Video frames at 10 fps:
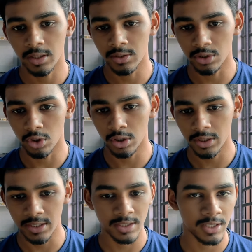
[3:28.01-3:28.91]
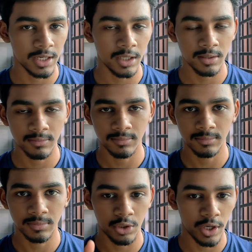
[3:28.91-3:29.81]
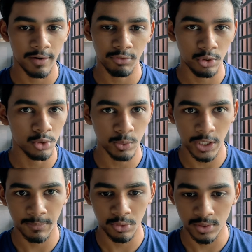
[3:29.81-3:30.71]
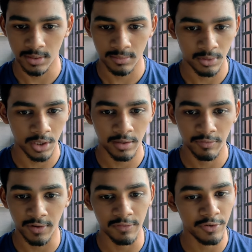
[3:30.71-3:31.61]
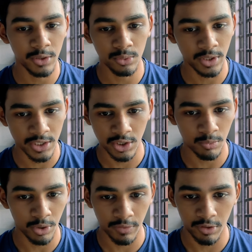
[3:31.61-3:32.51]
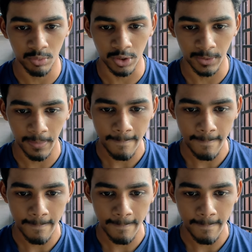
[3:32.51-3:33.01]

It's not necessary that you have to use what I'm using. Okay, feel free to test out whatever you want.